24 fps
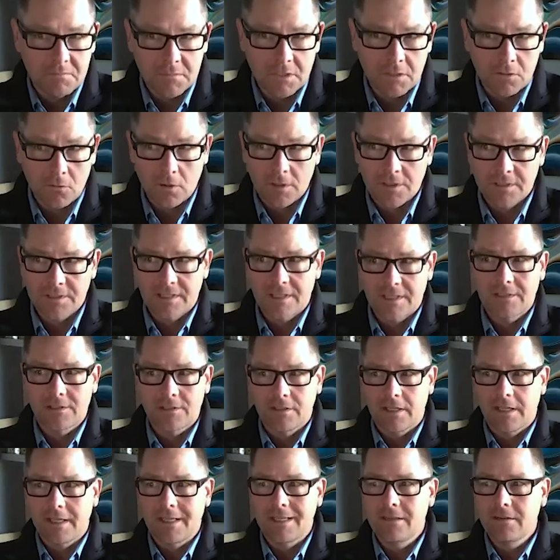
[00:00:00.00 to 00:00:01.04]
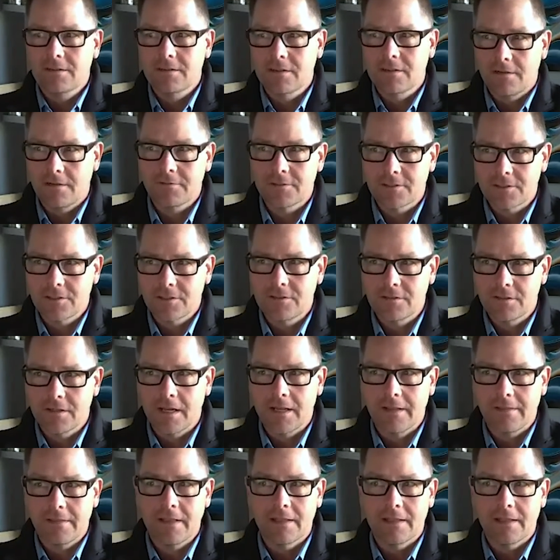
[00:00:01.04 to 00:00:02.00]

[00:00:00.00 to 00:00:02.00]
an organization like Intersoft is good at,